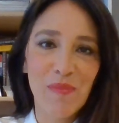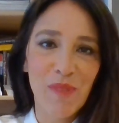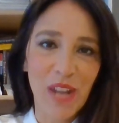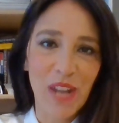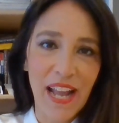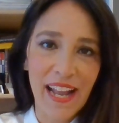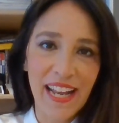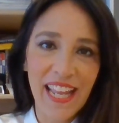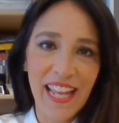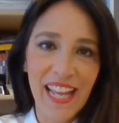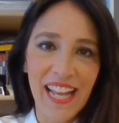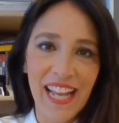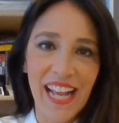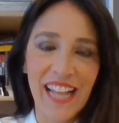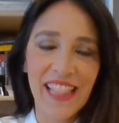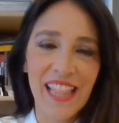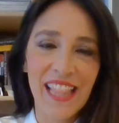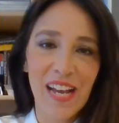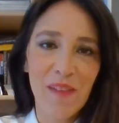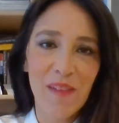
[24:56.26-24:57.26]
Marini
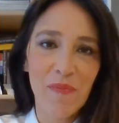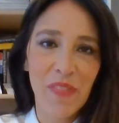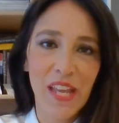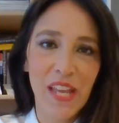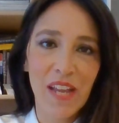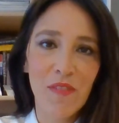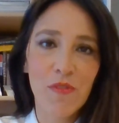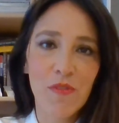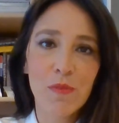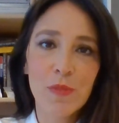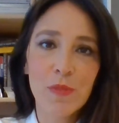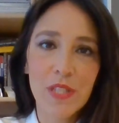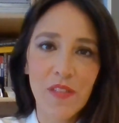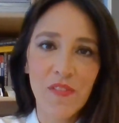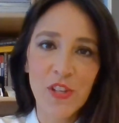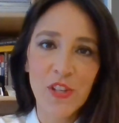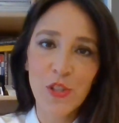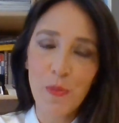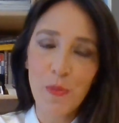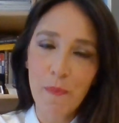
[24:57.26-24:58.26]
and I'm the Rooms
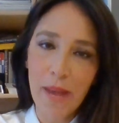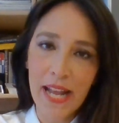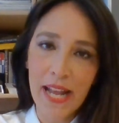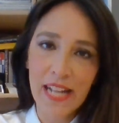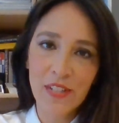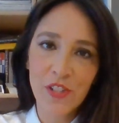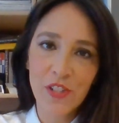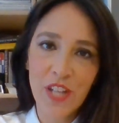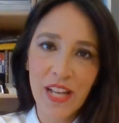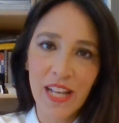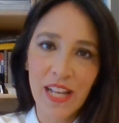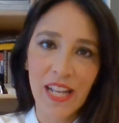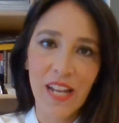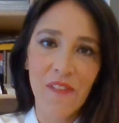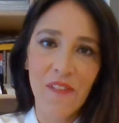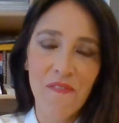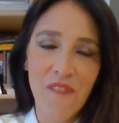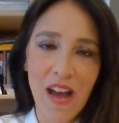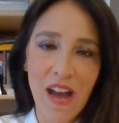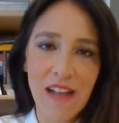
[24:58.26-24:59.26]
Division Manager in a
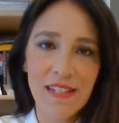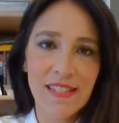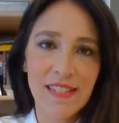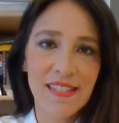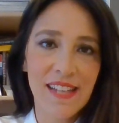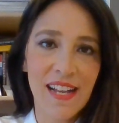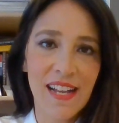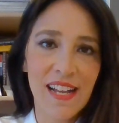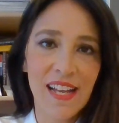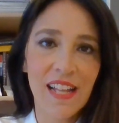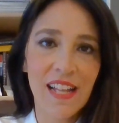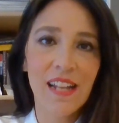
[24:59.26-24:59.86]
5-star